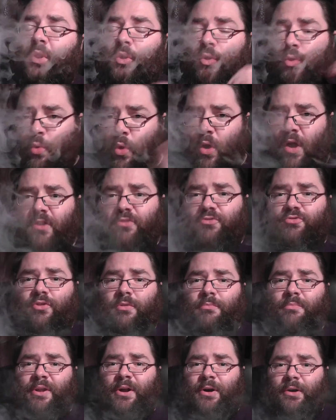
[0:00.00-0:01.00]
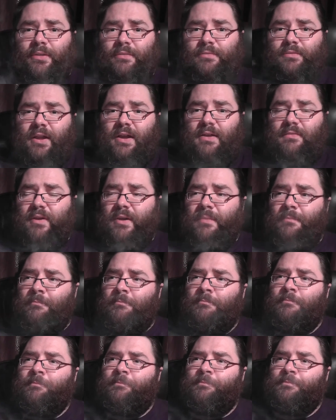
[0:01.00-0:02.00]
Quite a strong banana flavour.
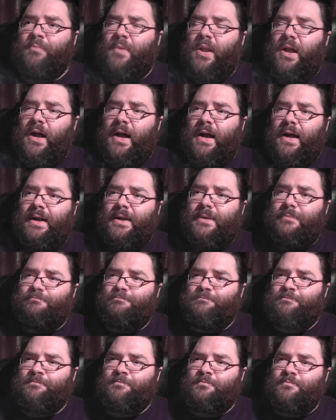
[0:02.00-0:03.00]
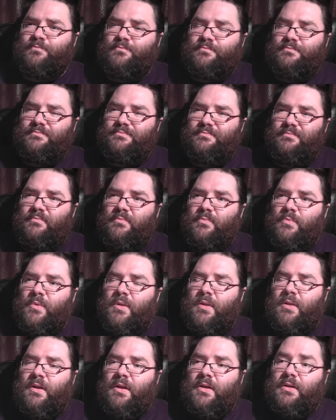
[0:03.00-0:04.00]
I
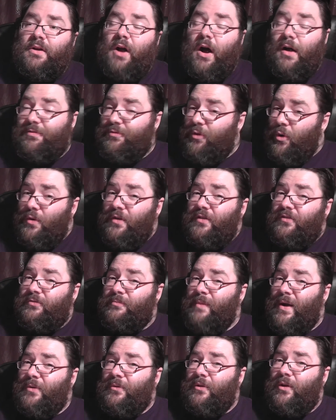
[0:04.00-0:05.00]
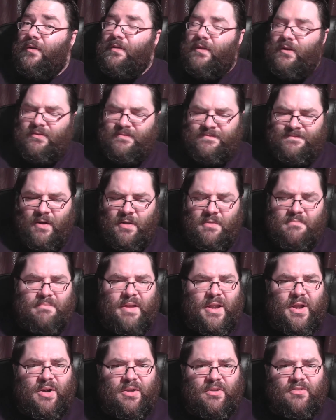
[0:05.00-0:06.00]
thought it smelled like those foam
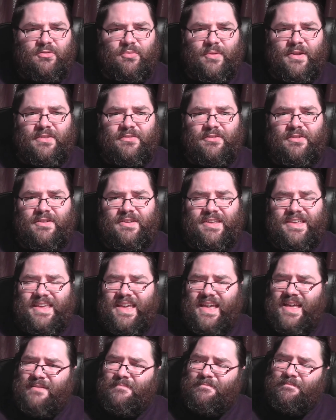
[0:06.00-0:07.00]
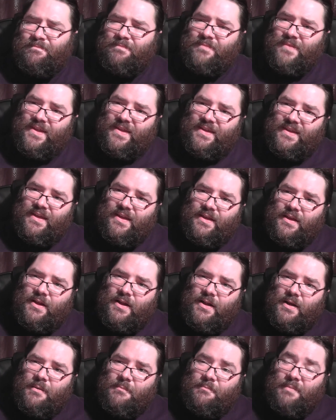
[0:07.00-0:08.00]
banana sweets that you can get,
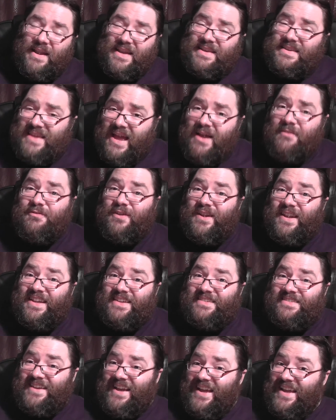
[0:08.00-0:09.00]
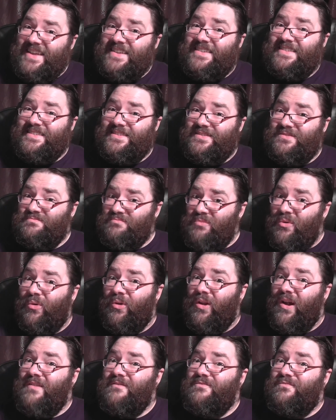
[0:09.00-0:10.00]
but it definitely tastes
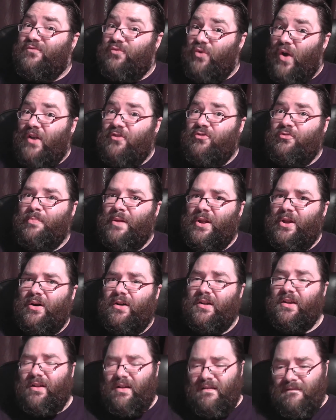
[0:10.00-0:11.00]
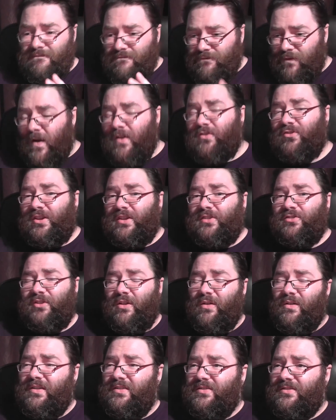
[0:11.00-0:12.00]
more like fresh banana, like freshly
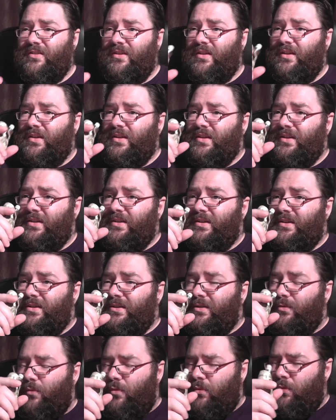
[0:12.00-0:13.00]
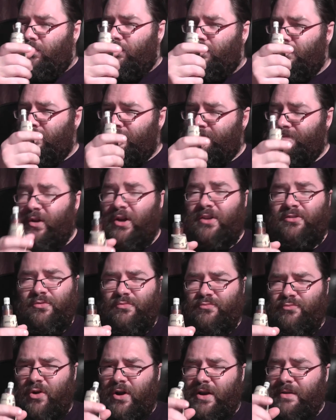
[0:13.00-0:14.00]
sliced. Nice
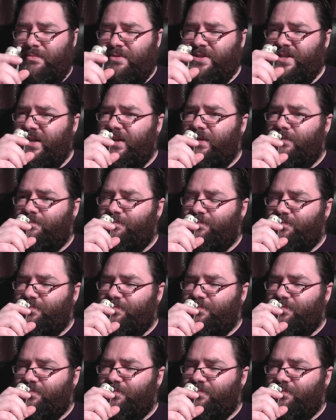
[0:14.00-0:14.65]
and ripe too.